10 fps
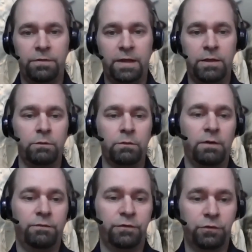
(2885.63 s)
Thank you
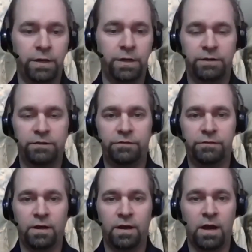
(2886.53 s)
all for joining
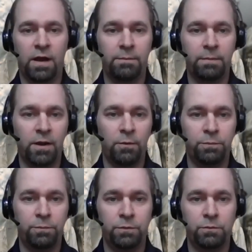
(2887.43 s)
us. I
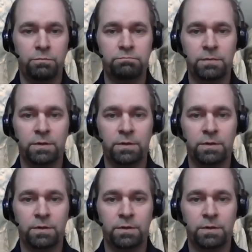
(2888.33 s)
hope you